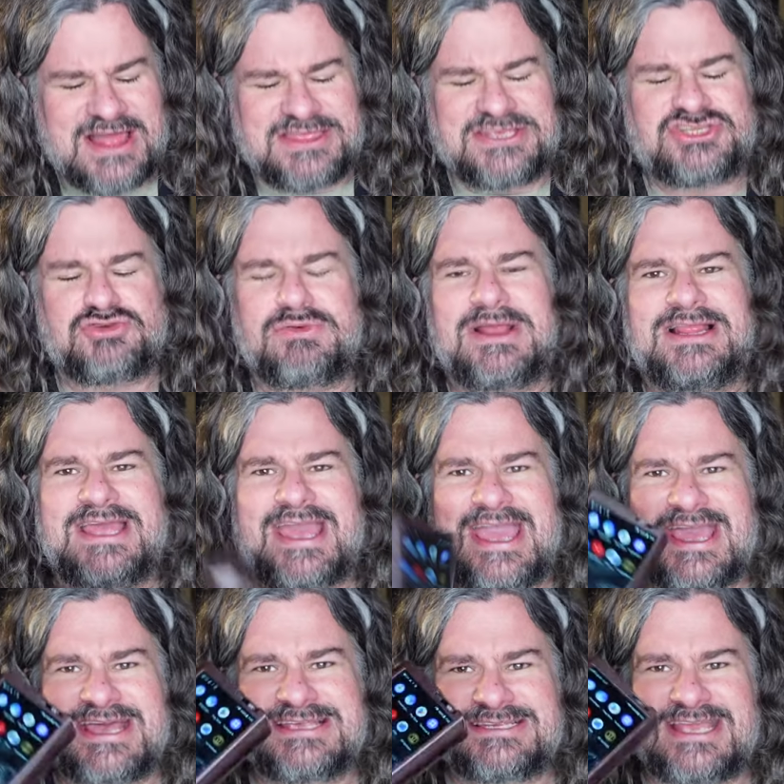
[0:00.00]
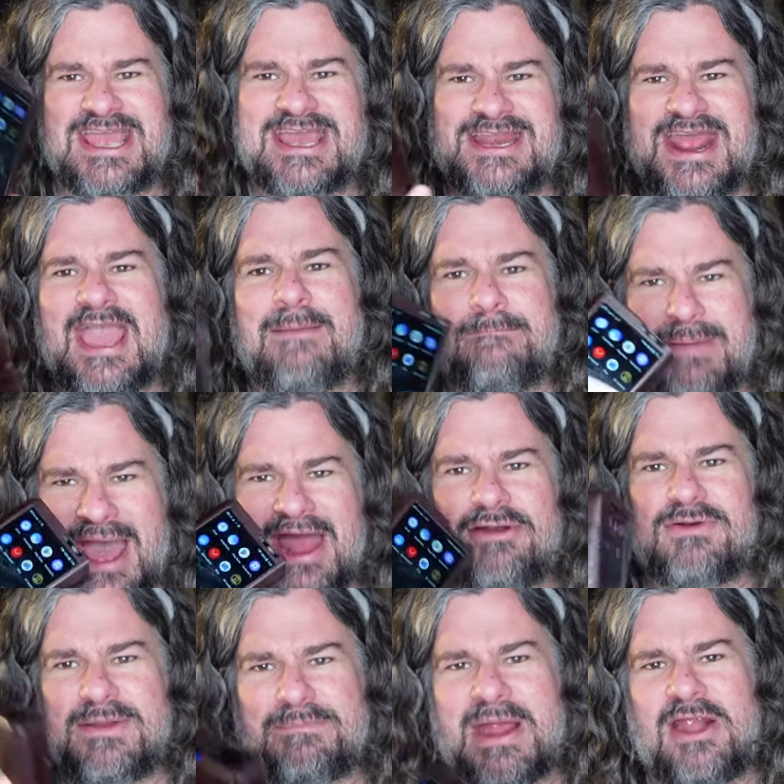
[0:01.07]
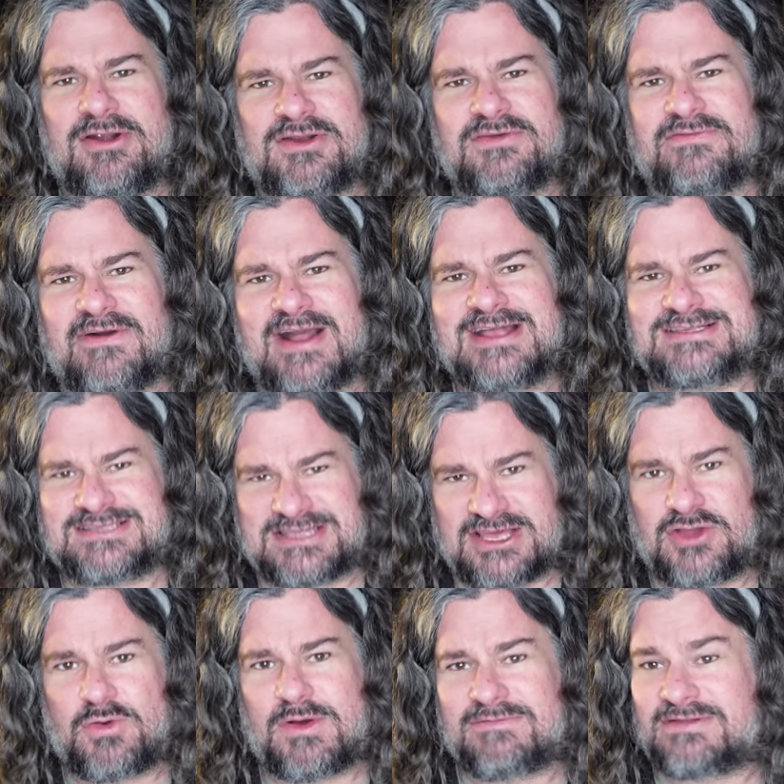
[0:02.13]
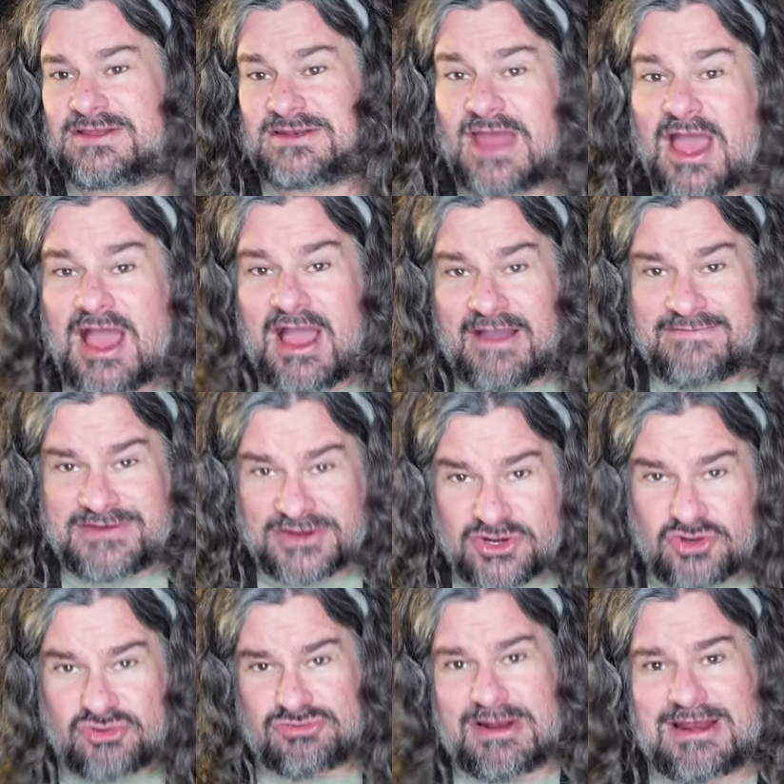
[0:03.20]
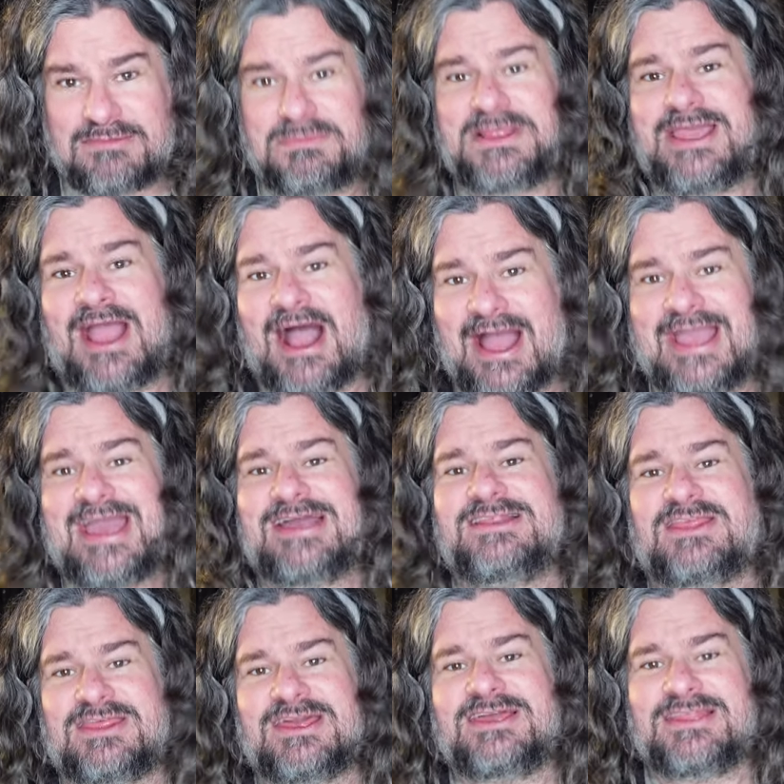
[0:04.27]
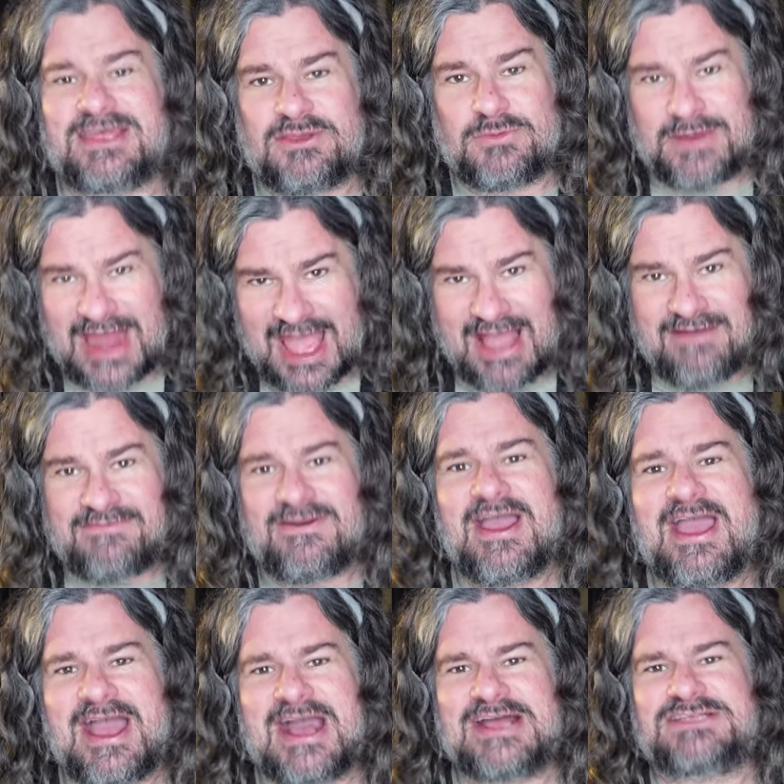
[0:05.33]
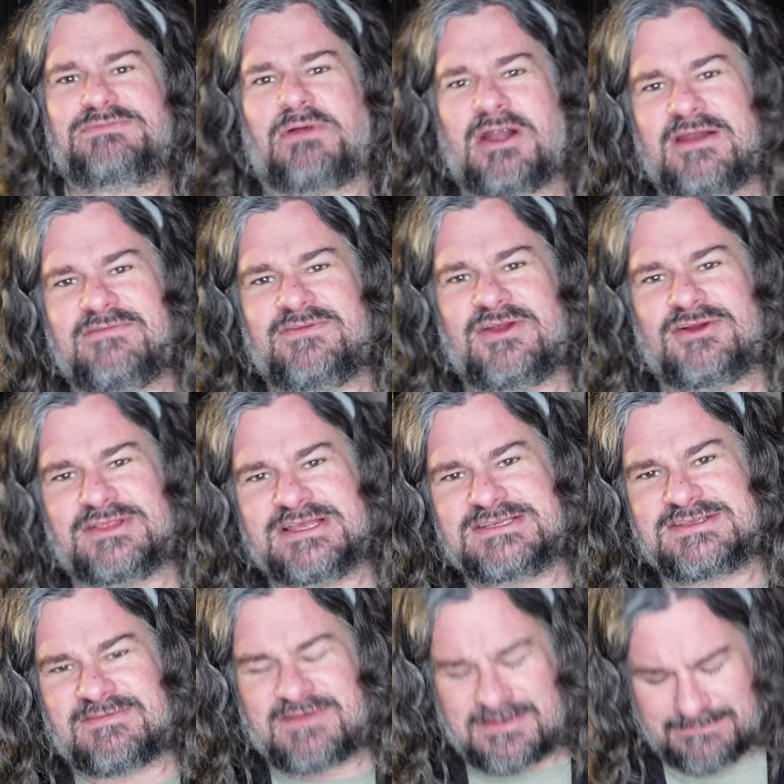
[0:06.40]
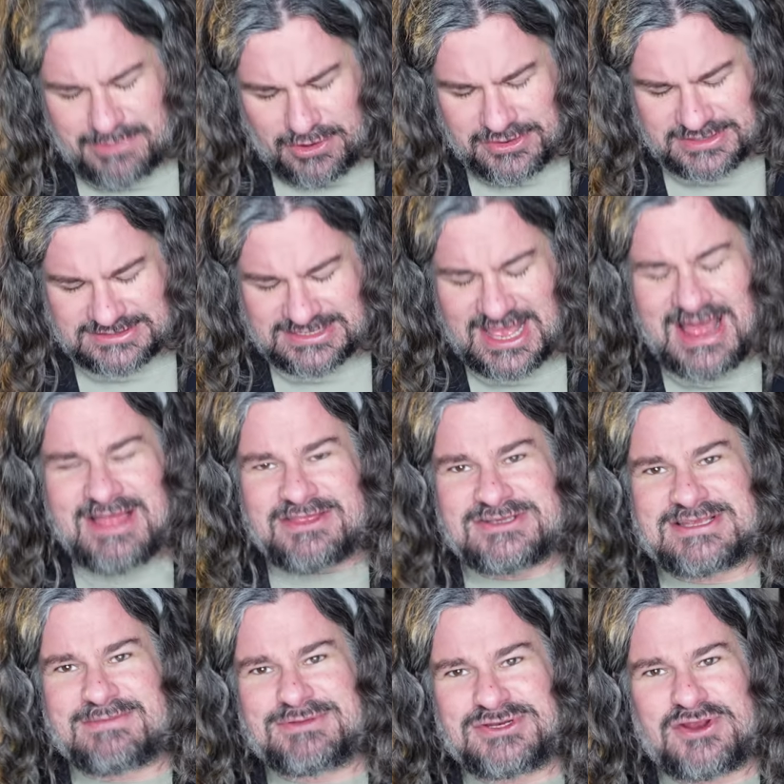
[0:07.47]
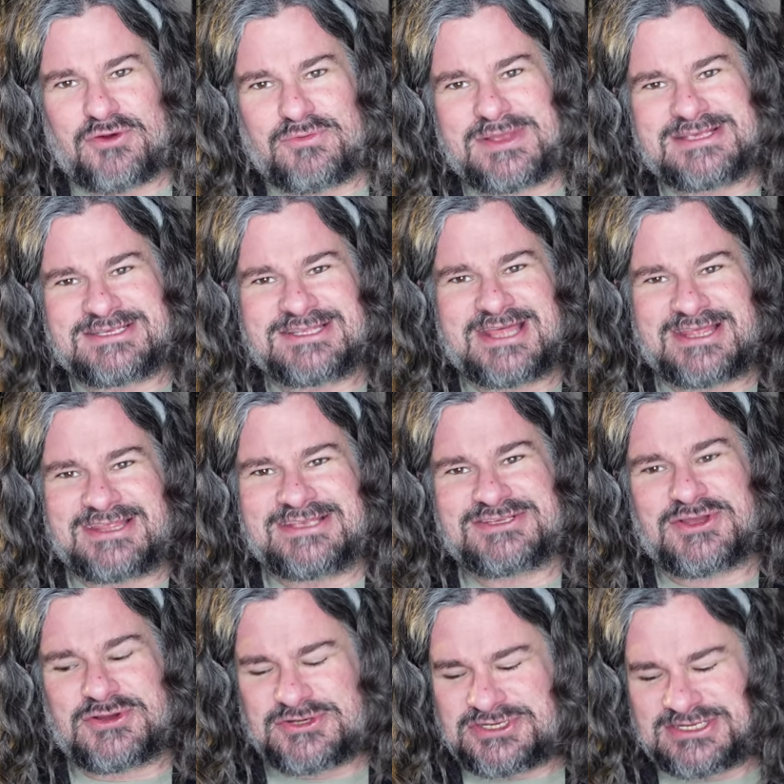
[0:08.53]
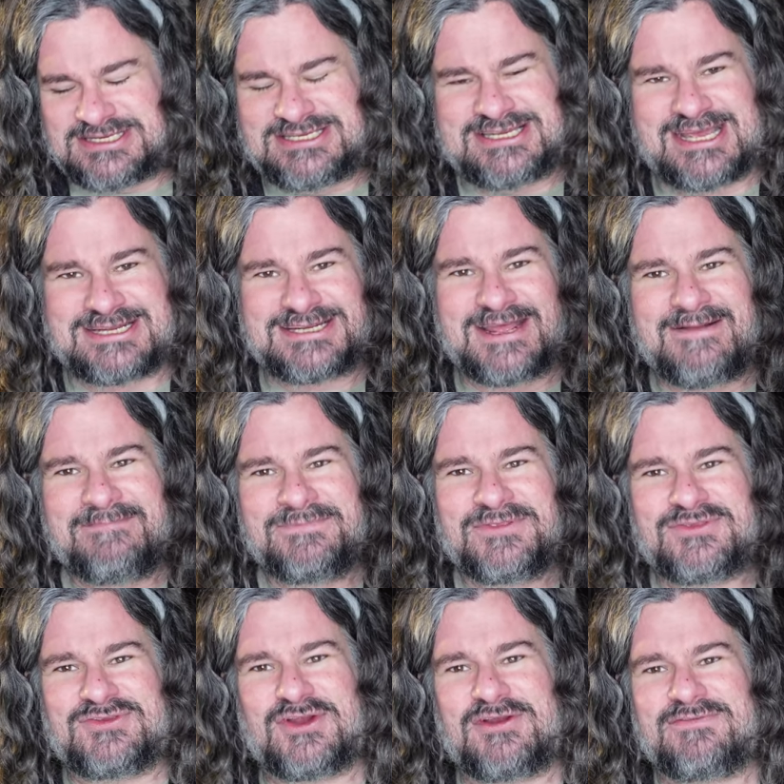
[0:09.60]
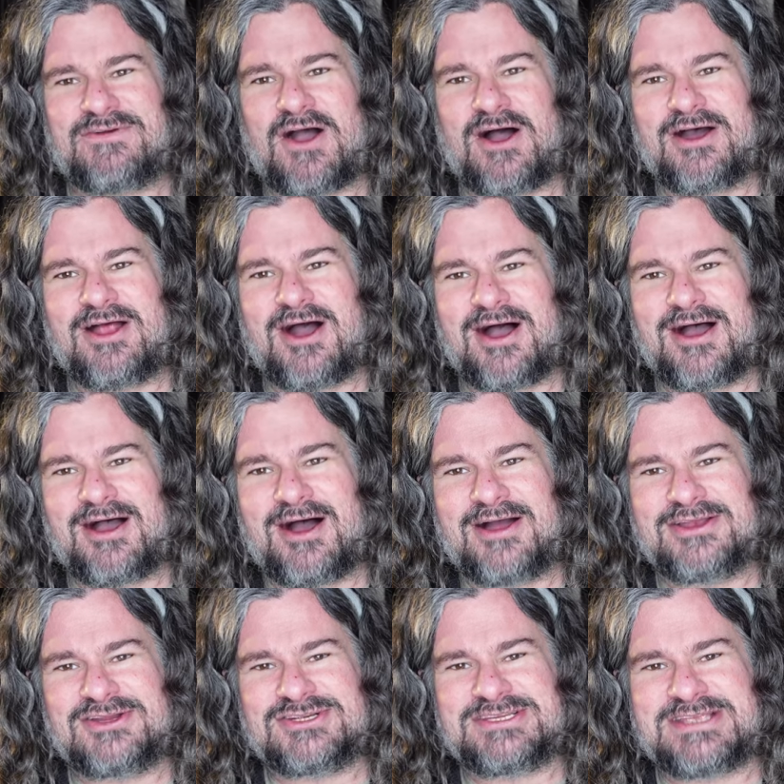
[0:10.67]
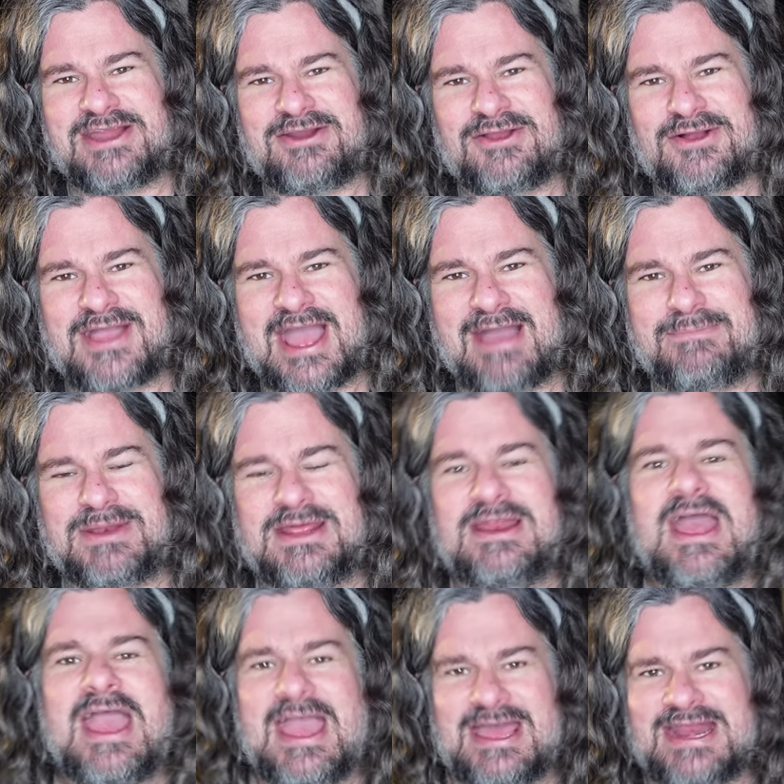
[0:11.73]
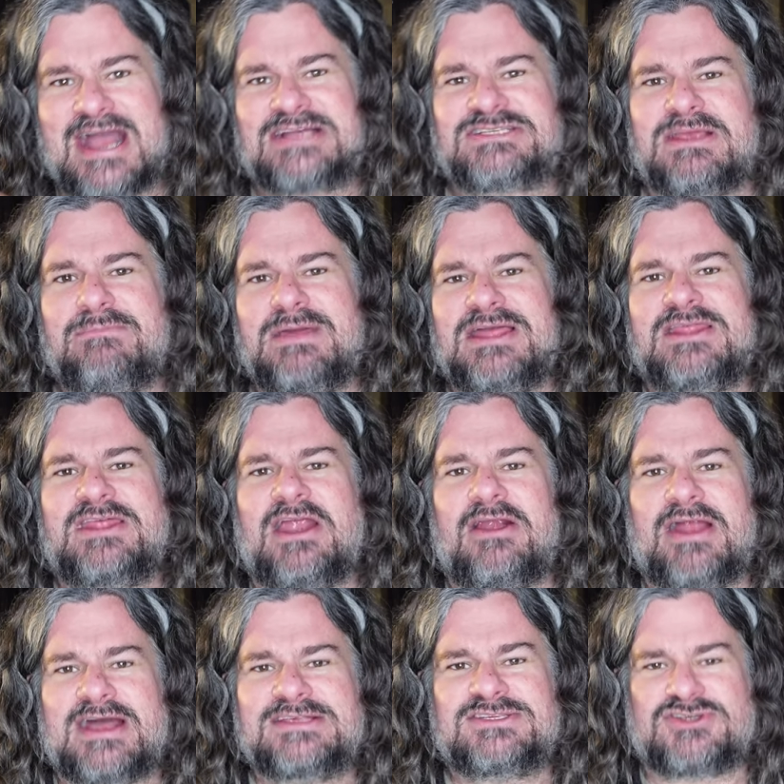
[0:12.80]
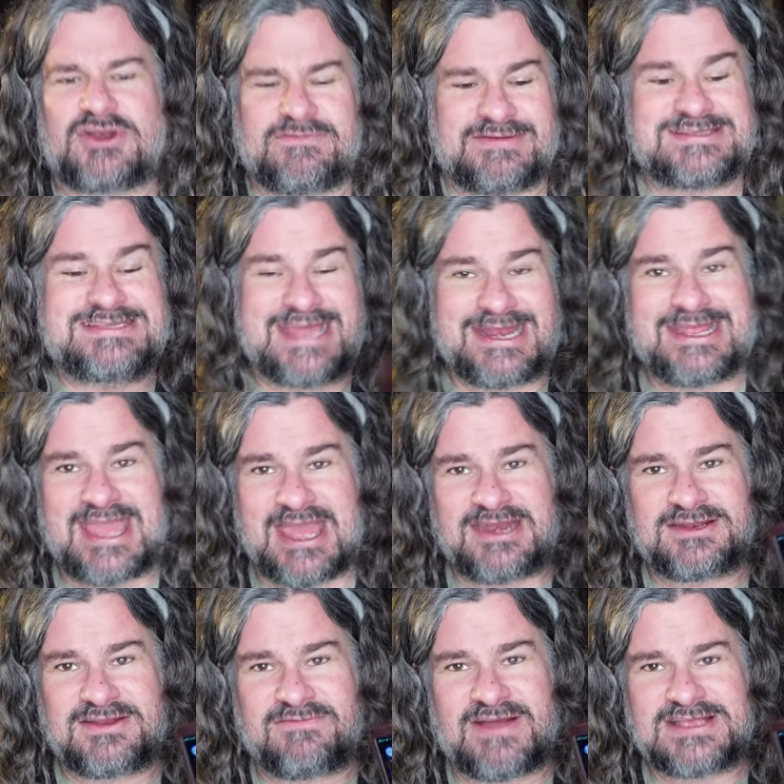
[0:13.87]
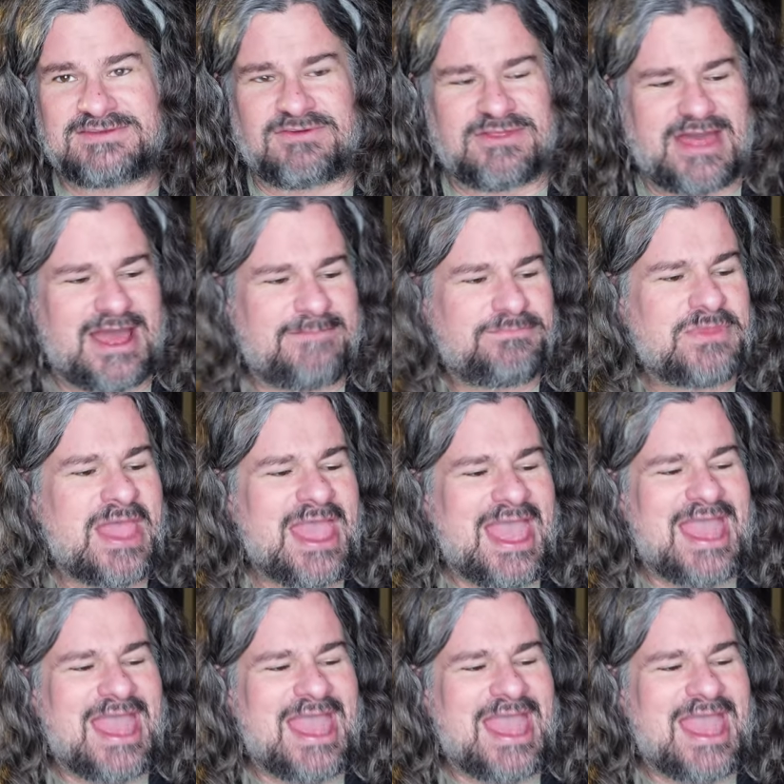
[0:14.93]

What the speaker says: This really is, in a battery-powered device, the equivalent of an incredibly high-end thing that you would have as part of your list of components. There's absolutely no reason that this couldn't sit sort of on your stereo cabinet and actually be there as sort of a dedicated device for that.